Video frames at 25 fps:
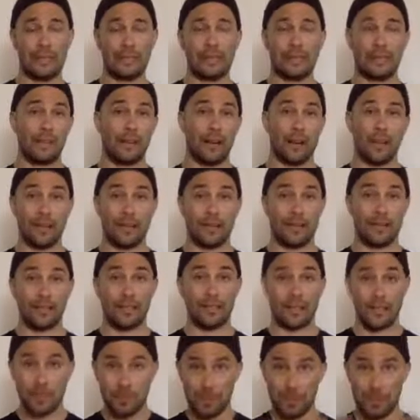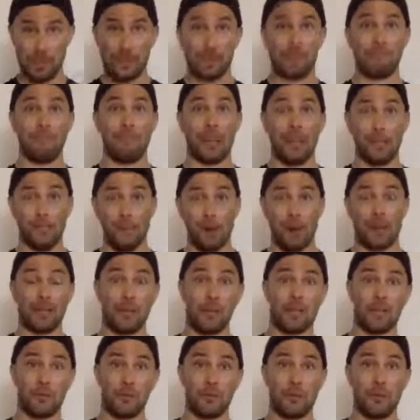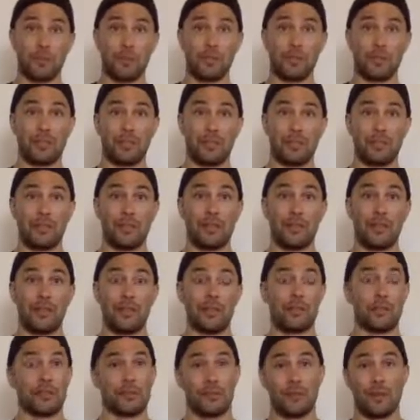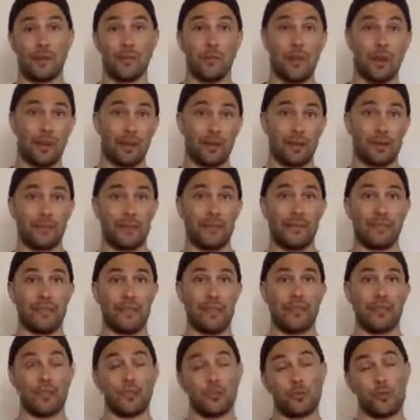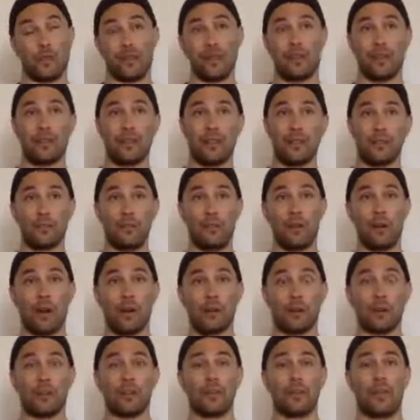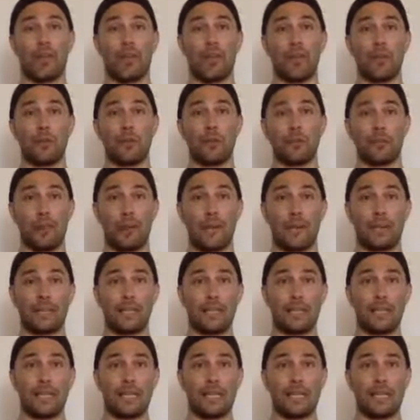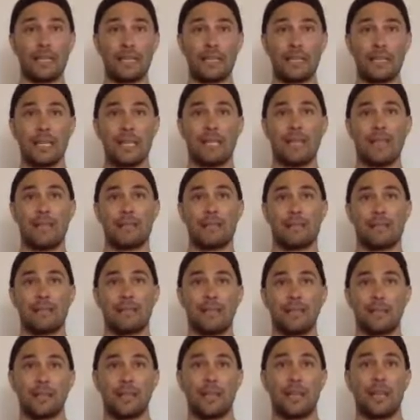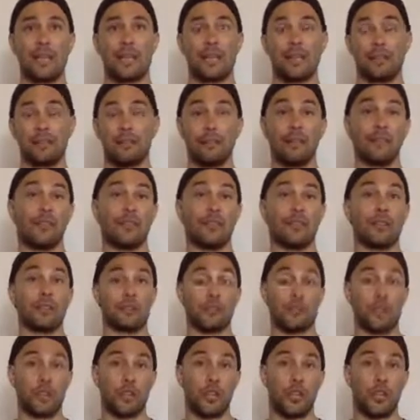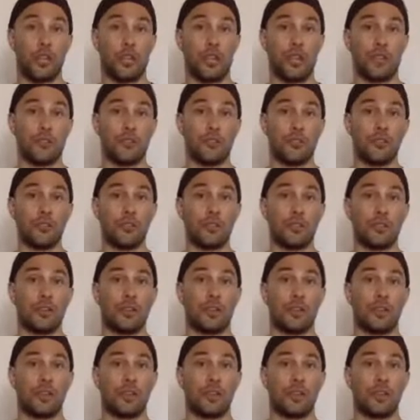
And I think that's because my body is mostly 70% water. If I drink enough water, I recognize that there's a healthier exchange